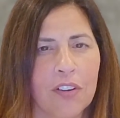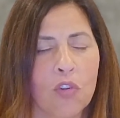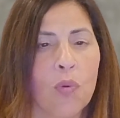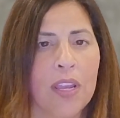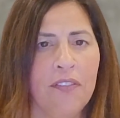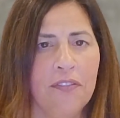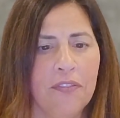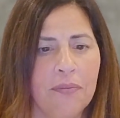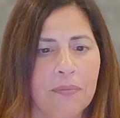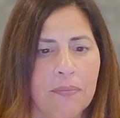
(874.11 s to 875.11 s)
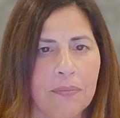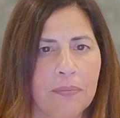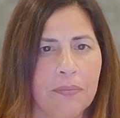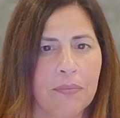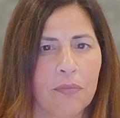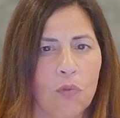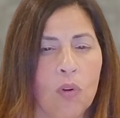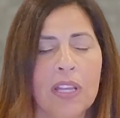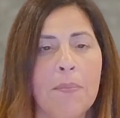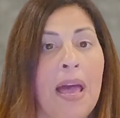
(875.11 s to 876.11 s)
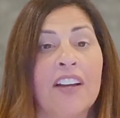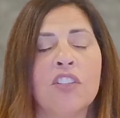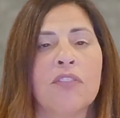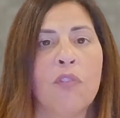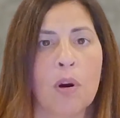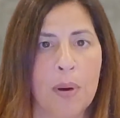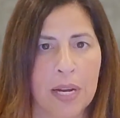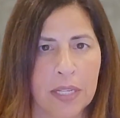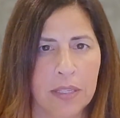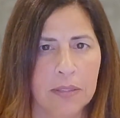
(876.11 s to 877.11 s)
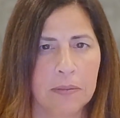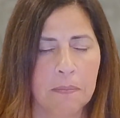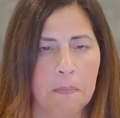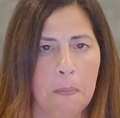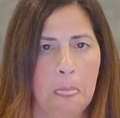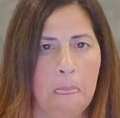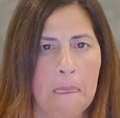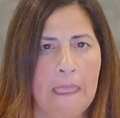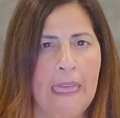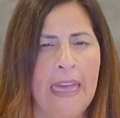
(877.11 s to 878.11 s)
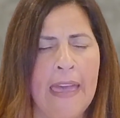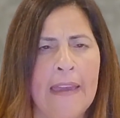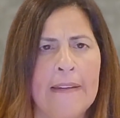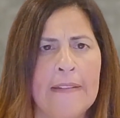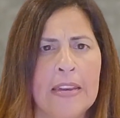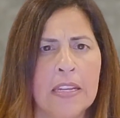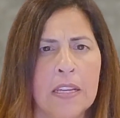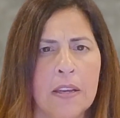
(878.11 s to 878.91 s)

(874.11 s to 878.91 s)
grief will impact your four bodies, and